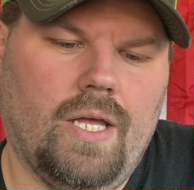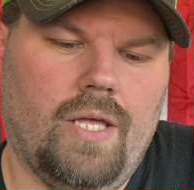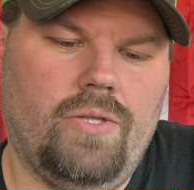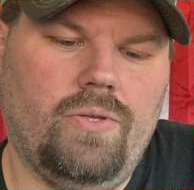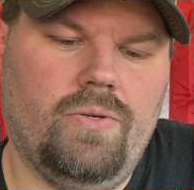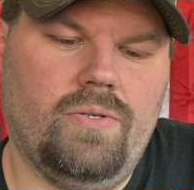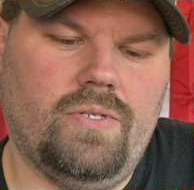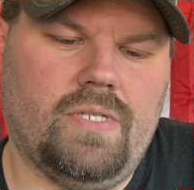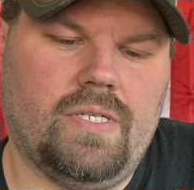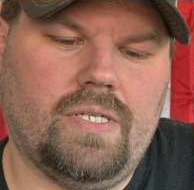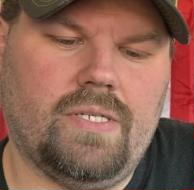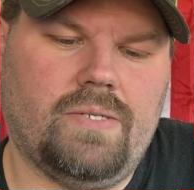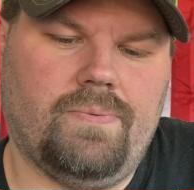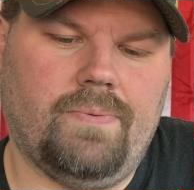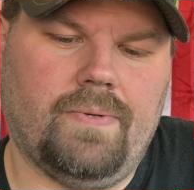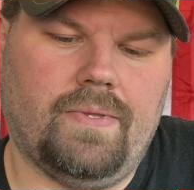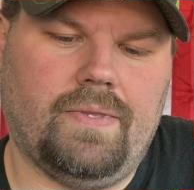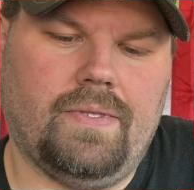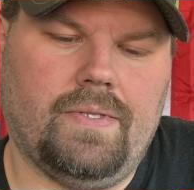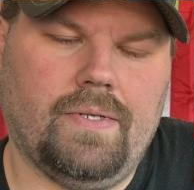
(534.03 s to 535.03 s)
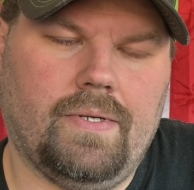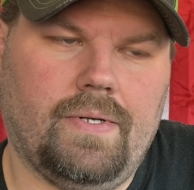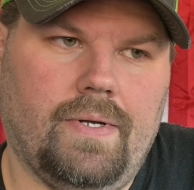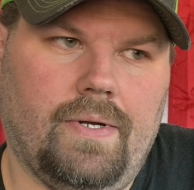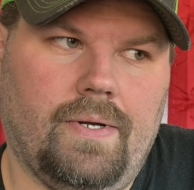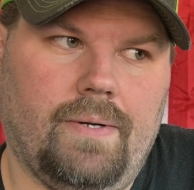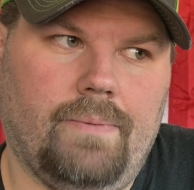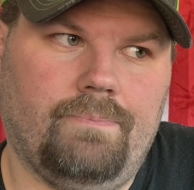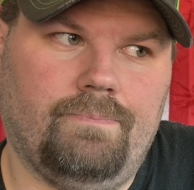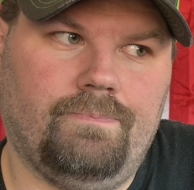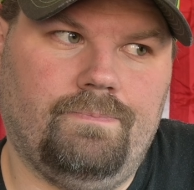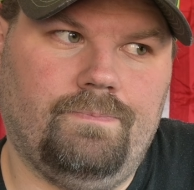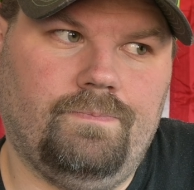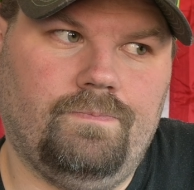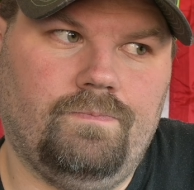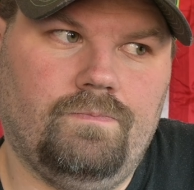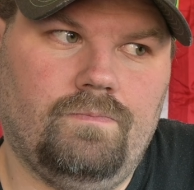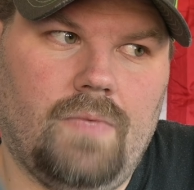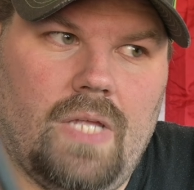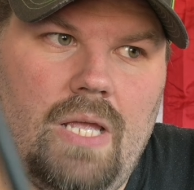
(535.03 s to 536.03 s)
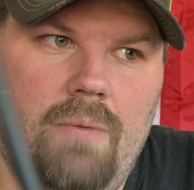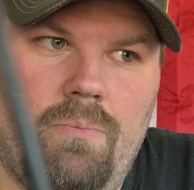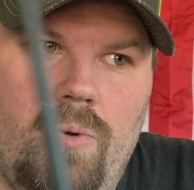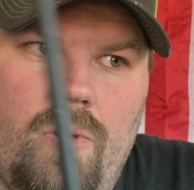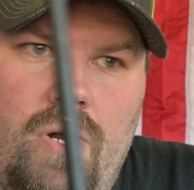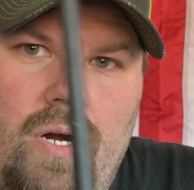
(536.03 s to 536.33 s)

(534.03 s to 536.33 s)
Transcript: I use this with the Ebu